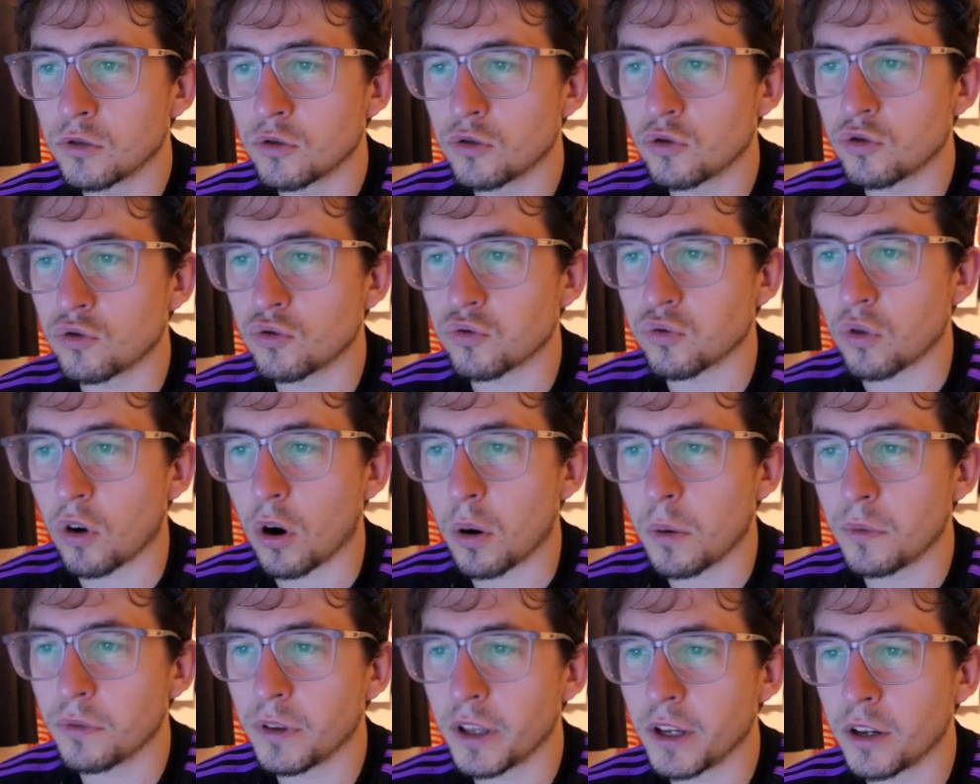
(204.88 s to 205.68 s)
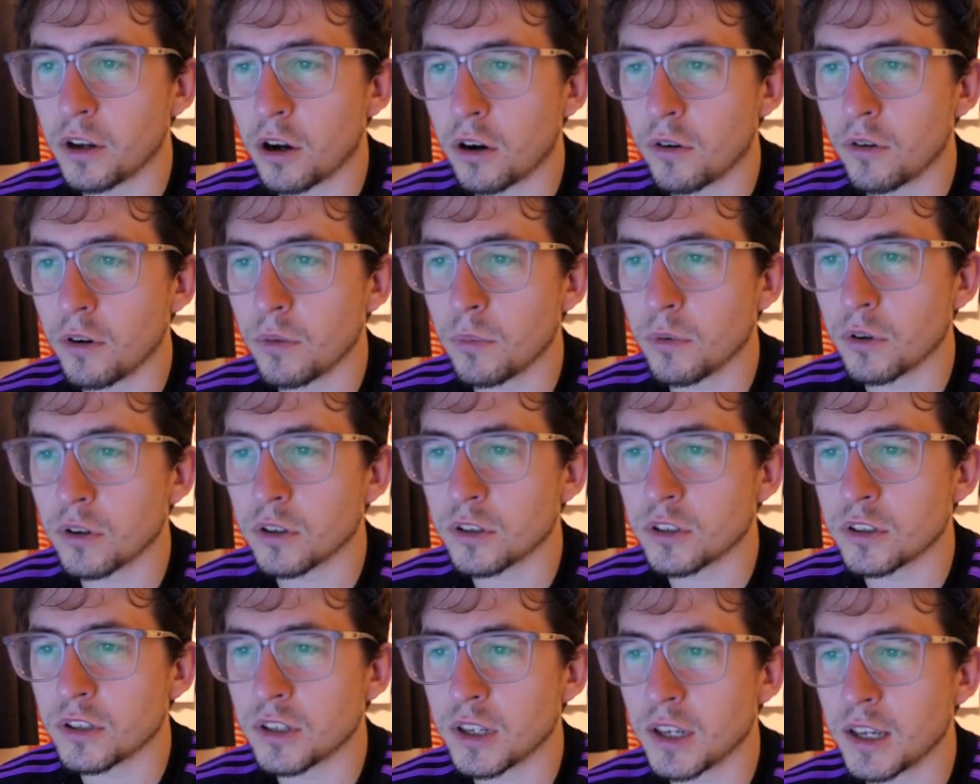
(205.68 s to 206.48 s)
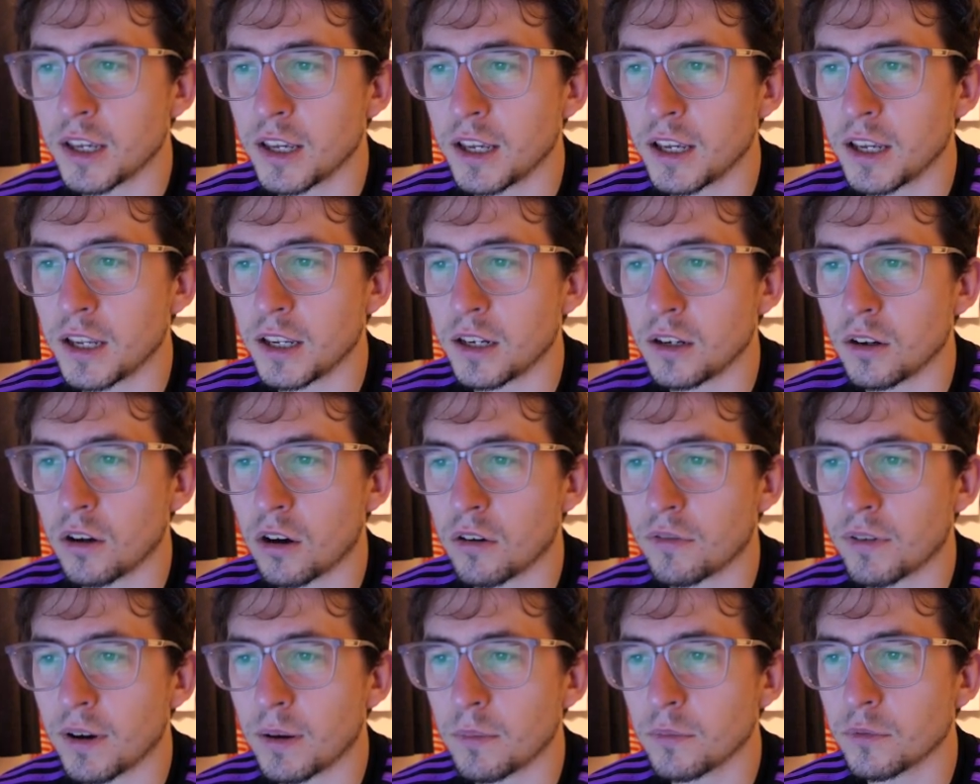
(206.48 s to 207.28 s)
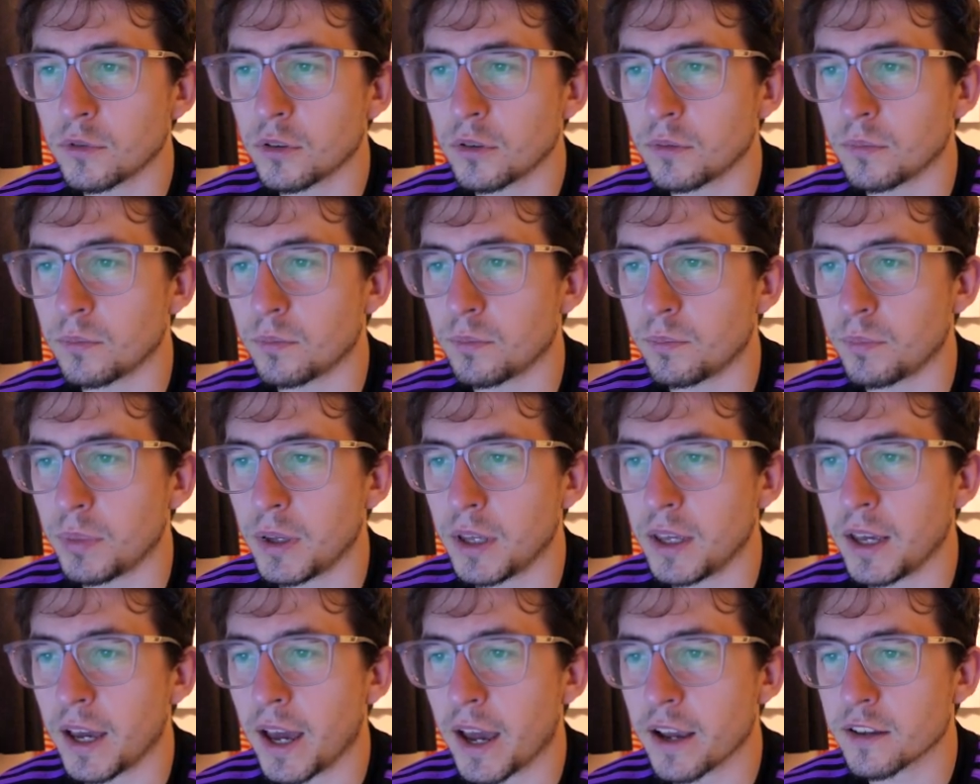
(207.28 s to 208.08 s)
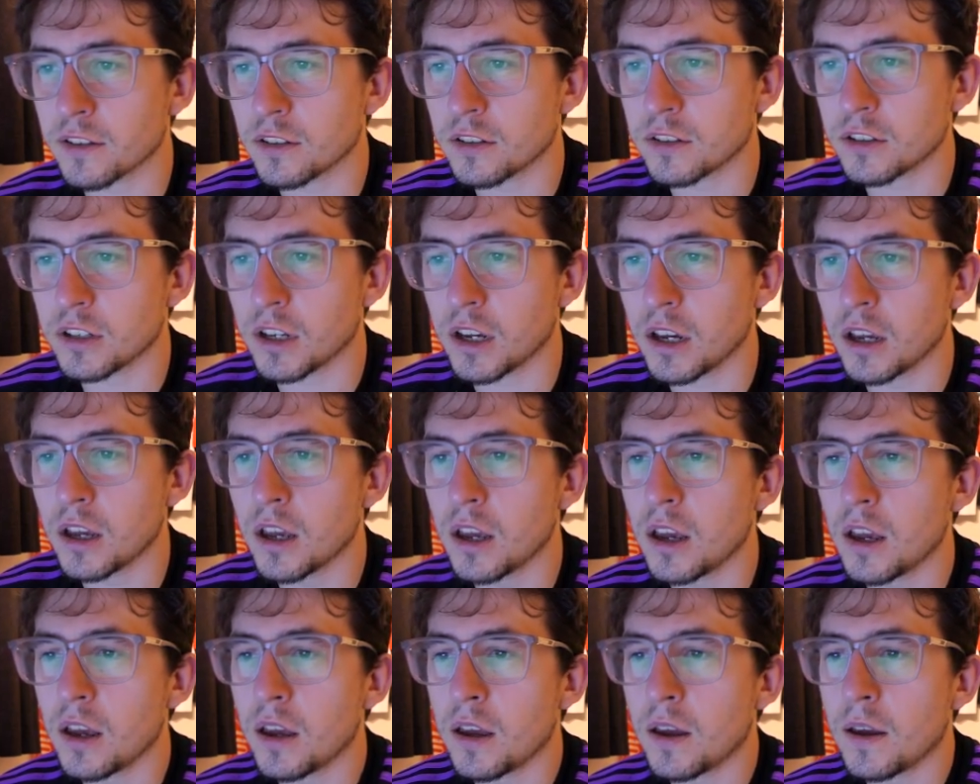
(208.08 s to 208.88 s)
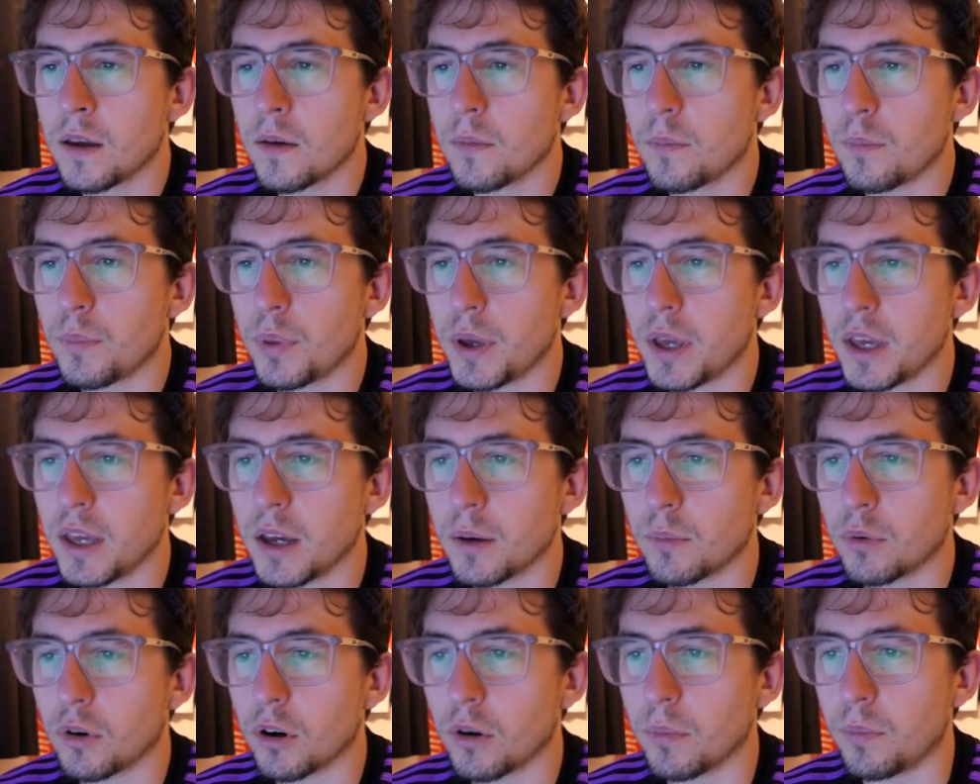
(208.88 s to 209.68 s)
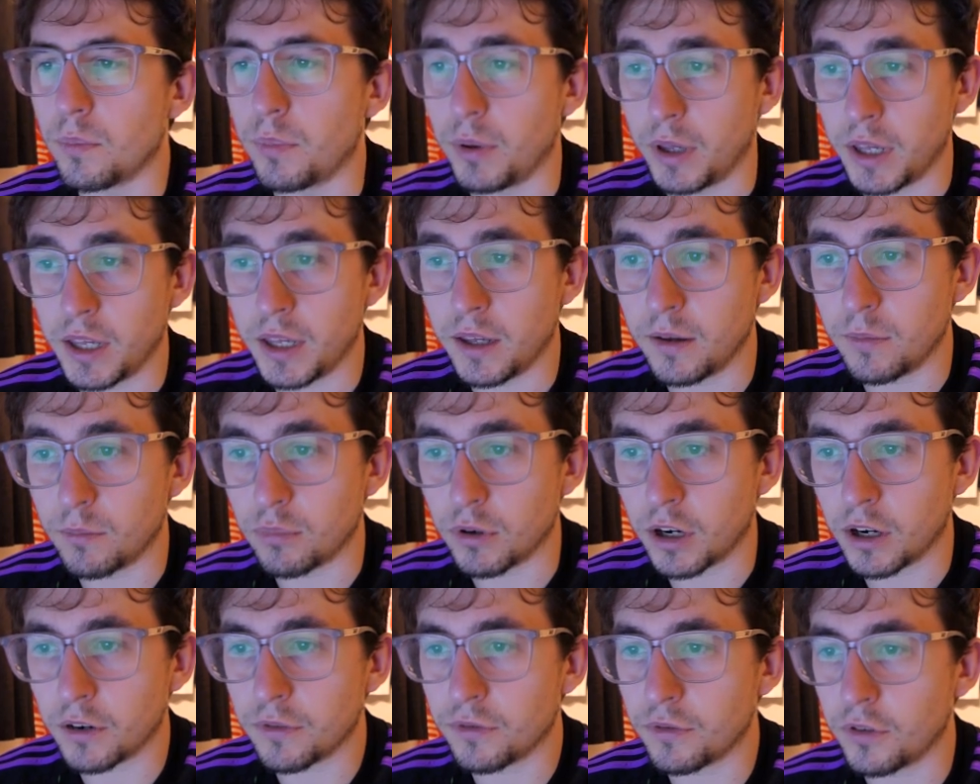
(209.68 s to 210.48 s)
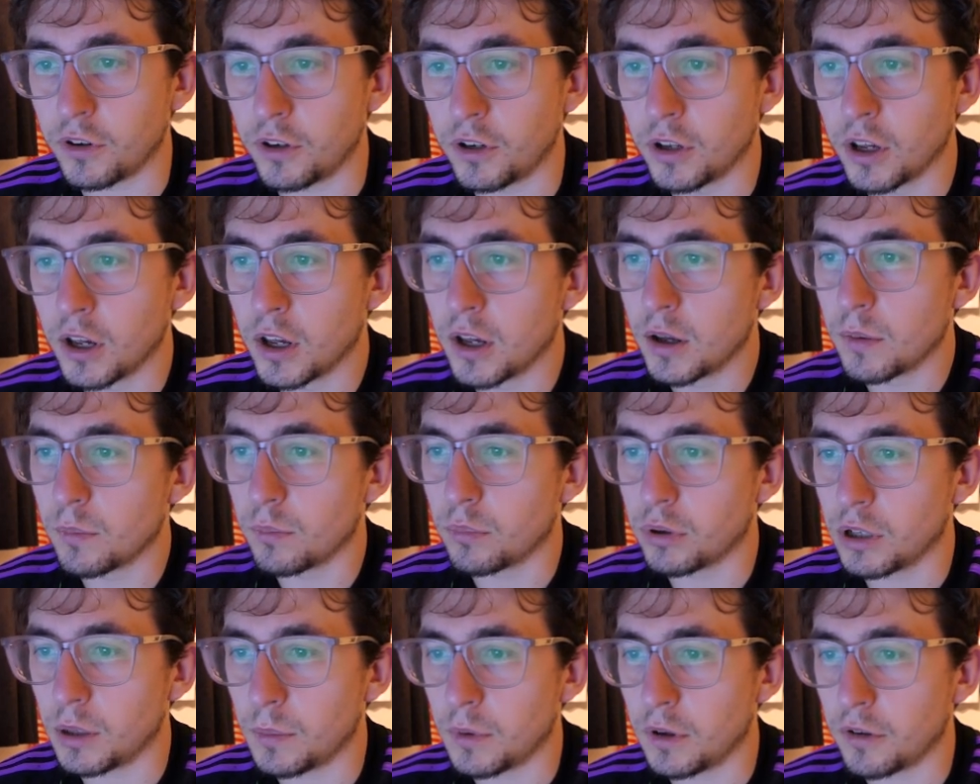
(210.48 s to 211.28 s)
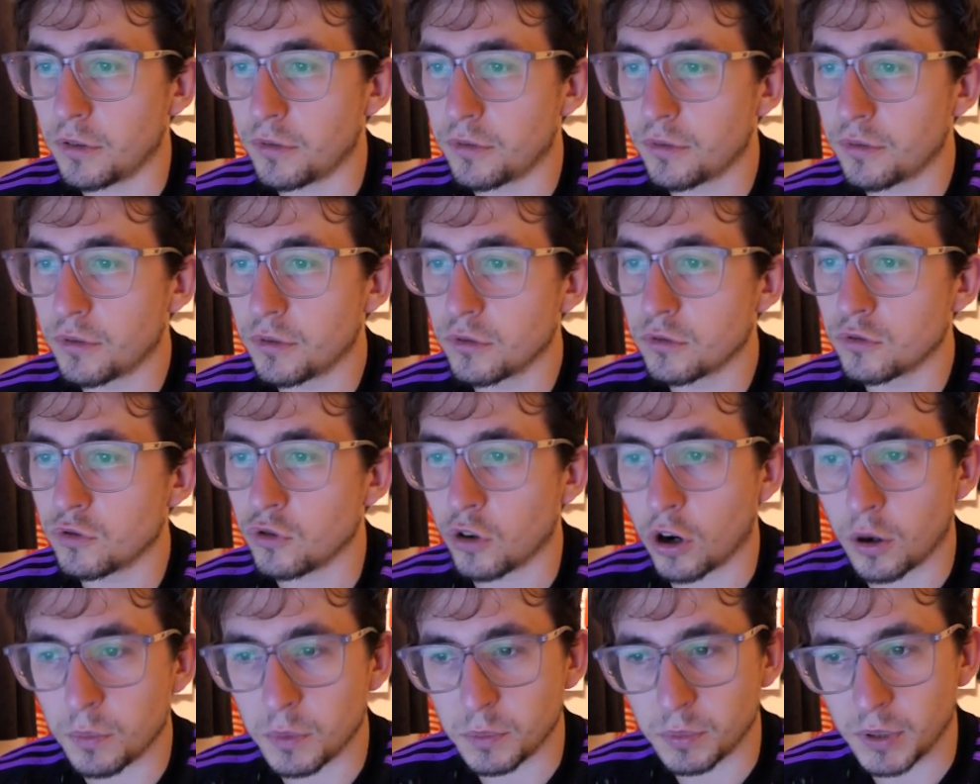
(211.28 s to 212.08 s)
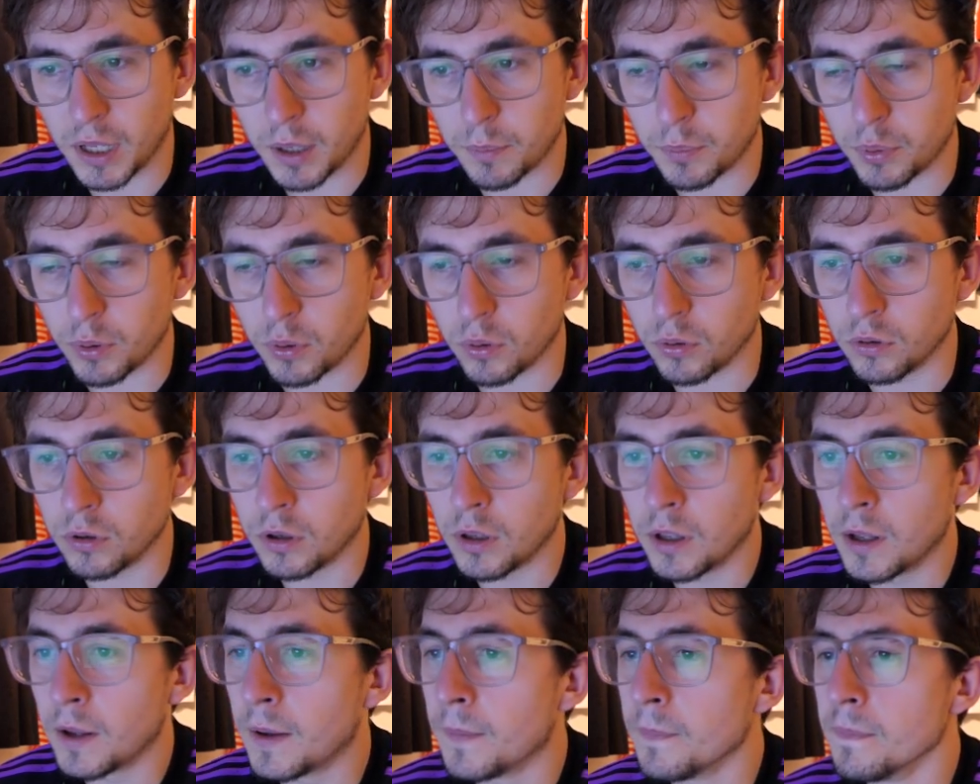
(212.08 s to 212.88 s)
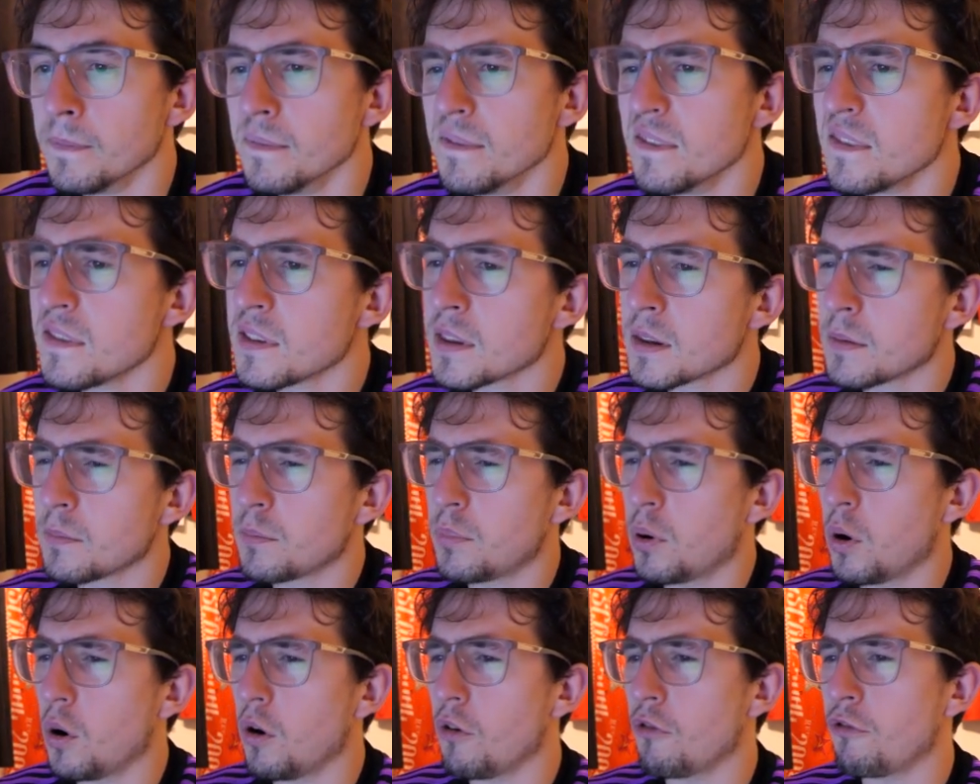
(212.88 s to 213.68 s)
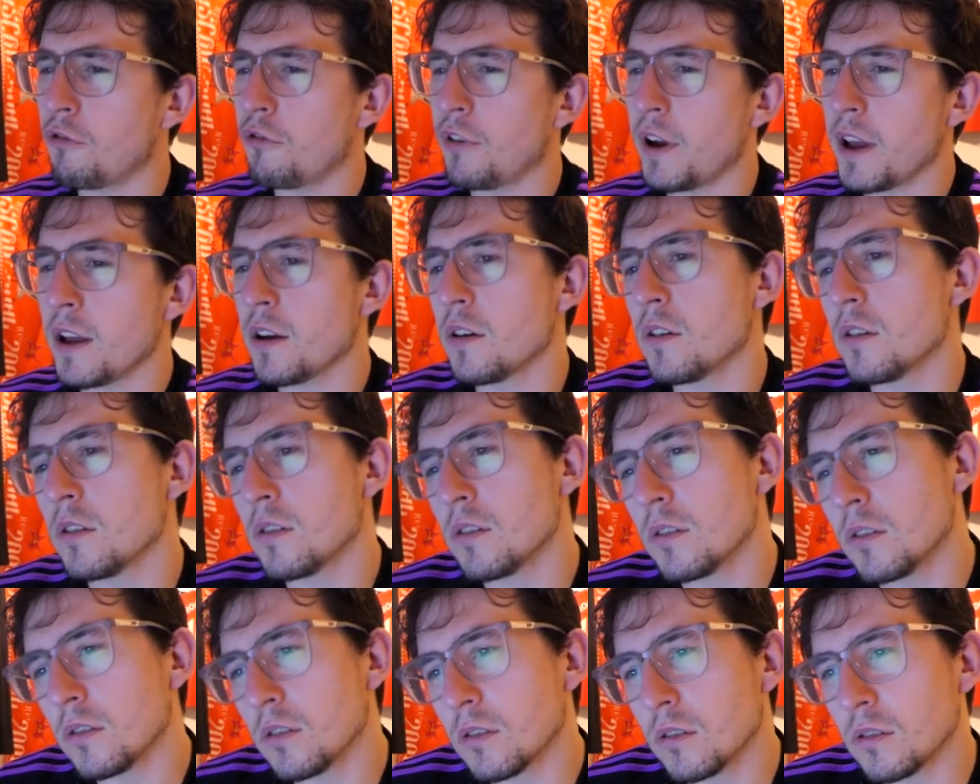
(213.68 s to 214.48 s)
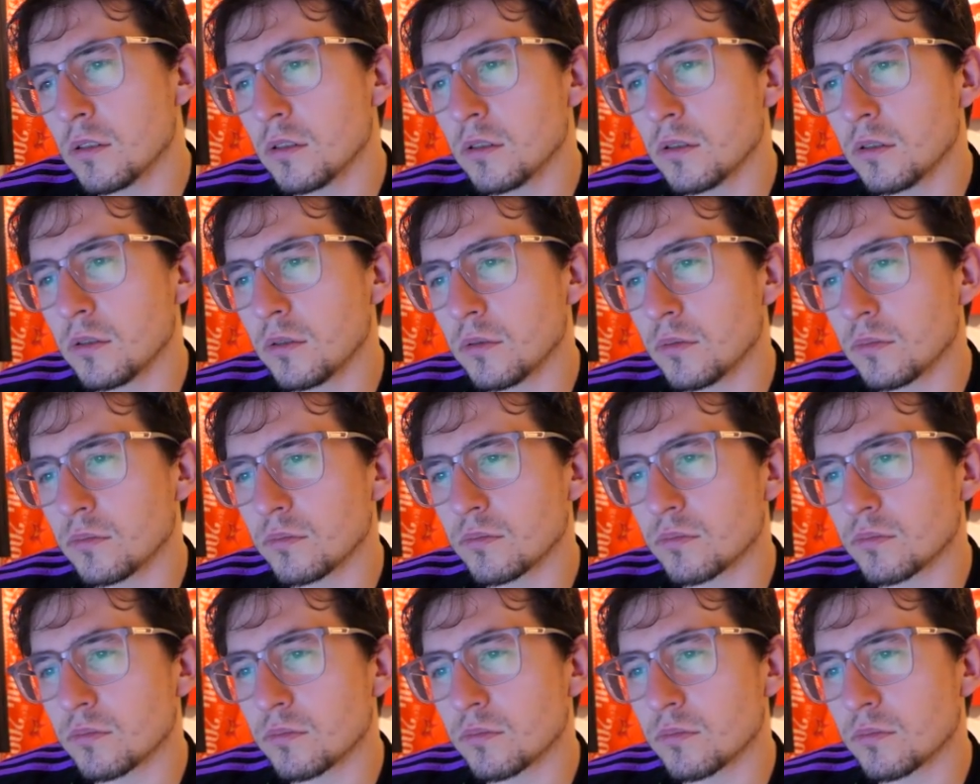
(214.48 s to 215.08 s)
draw with Leyton Orient. We're going to see Northampton beat Exeter. Peterborough beat Bradford. Plymouth drawing with Blackpool. Port Vale